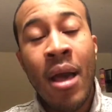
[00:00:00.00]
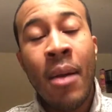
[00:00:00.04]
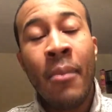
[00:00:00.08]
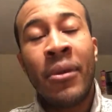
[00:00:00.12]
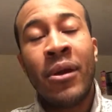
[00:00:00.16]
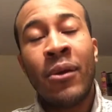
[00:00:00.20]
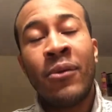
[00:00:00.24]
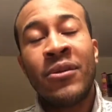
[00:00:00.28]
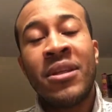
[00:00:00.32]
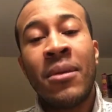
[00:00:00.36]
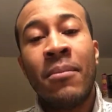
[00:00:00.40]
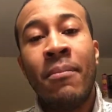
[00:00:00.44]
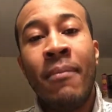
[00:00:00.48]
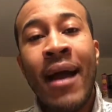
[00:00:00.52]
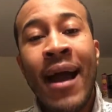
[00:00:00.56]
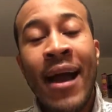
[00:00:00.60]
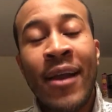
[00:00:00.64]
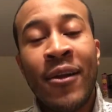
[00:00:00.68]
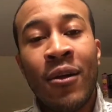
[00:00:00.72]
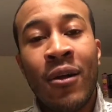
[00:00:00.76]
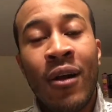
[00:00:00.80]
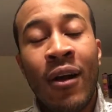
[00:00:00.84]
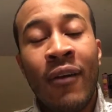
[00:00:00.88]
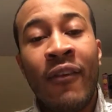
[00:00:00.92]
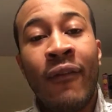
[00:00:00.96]
but it was a
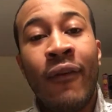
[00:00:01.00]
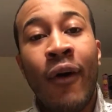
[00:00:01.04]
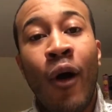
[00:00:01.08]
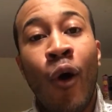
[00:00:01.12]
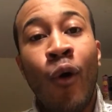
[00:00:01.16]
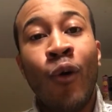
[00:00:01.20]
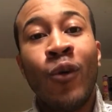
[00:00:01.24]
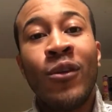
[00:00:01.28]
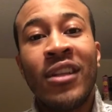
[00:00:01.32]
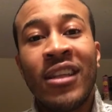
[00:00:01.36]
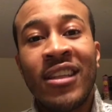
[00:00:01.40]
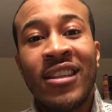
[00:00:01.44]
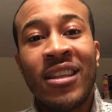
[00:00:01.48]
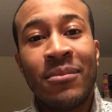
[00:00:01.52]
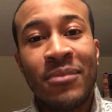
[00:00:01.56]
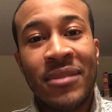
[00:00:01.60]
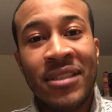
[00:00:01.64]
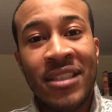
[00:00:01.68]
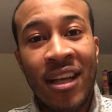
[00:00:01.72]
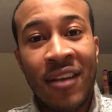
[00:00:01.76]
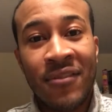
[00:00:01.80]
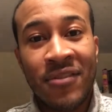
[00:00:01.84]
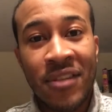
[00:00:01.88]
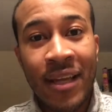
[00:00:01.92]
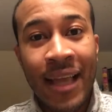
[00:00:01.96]
matter of holding
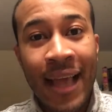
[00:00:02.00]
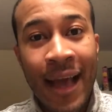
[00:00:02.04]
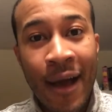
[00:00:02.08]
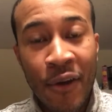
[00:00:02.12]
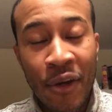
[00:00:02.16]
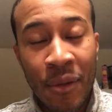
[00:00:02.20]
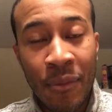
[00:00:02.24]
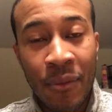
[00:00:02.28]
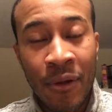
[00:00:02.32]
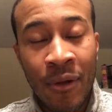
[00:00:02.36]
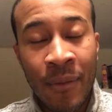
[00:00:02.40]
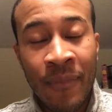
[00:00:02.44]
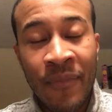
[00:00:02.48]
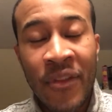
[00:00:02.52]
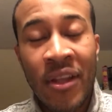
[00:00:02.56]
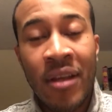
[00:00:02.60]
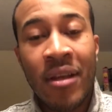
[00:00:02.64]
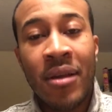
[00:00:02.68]
themselves accountable.